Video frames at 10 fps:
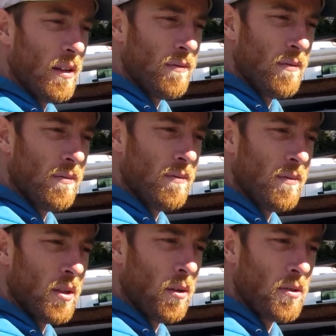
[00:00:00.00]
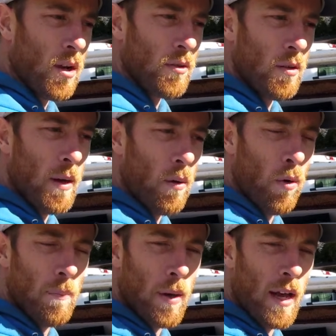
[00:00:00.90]
I'm going to talk to you about
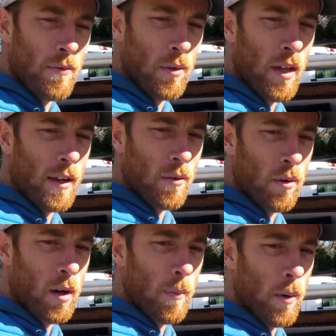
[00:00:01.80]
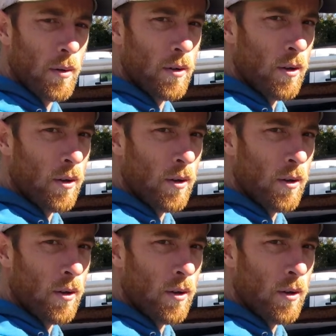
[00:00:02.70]
what pipes we like to run up under the